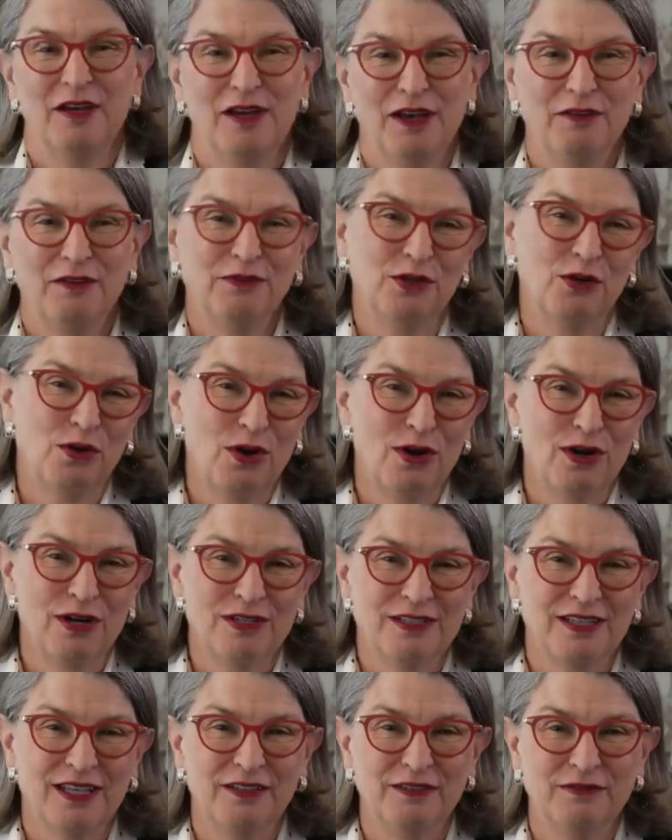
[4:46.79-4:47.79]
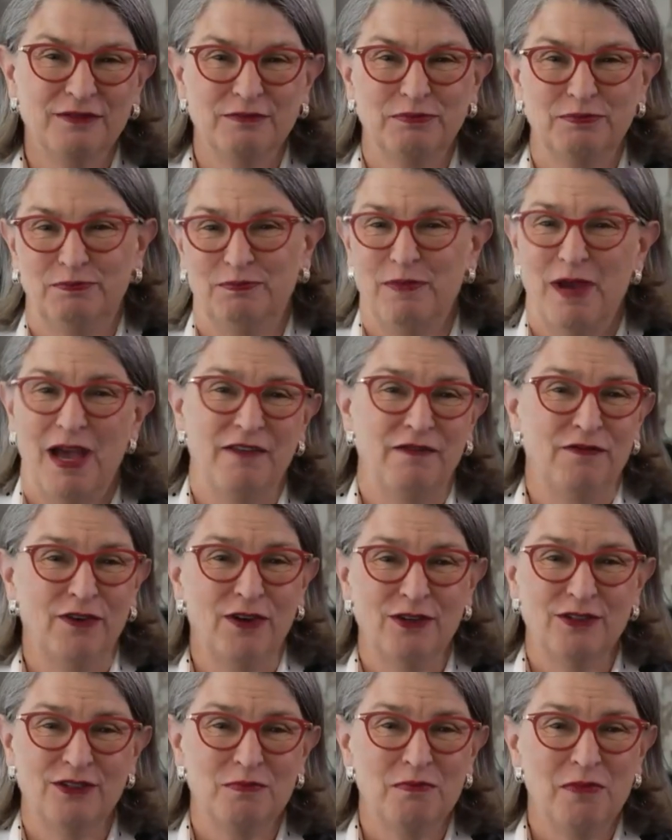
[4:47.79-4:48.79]
uh, of course. And I
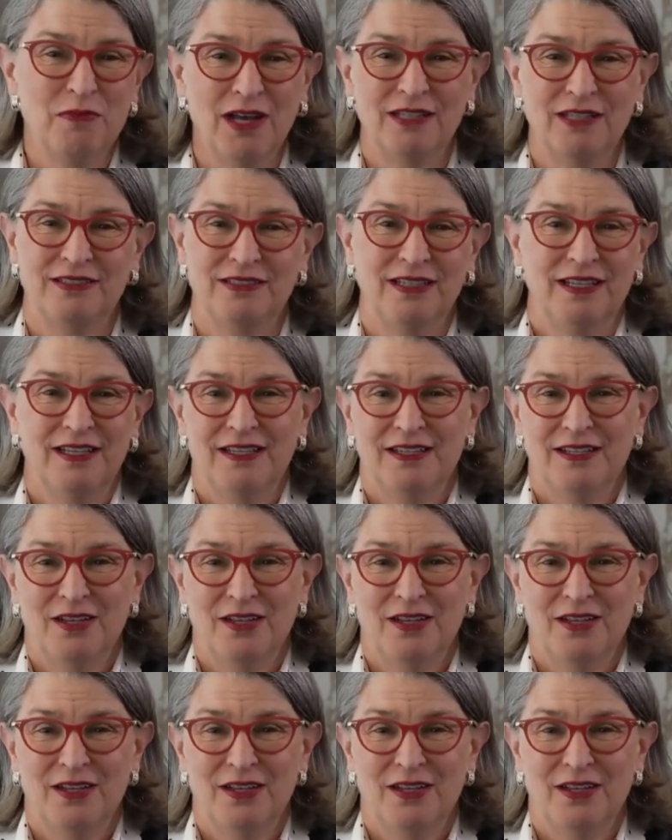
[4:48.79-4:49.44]
first must